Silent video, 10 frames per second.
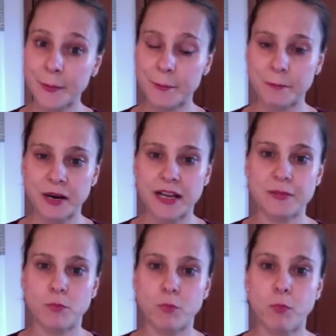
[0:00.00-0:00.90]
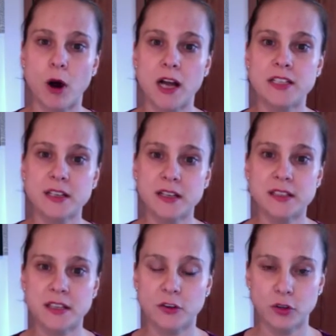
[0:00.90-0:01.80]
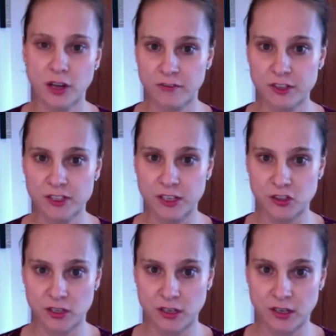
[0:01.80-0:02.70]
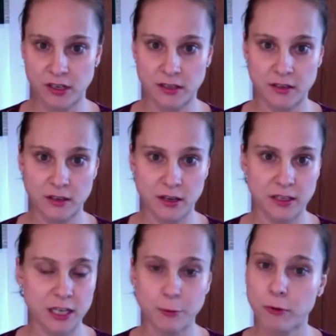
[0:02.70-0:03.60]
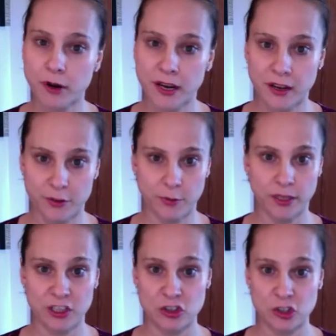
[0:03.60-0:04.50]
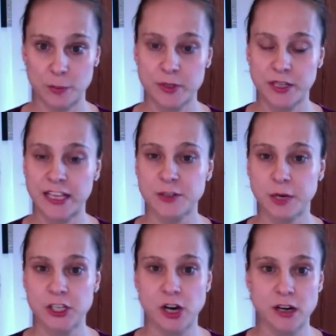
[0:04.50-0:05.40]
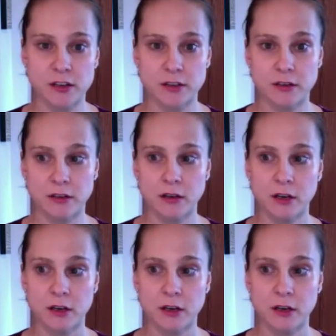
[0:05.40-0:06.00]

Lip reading: But I want to continue the conversation and keep working on the relationship. So that's what I track under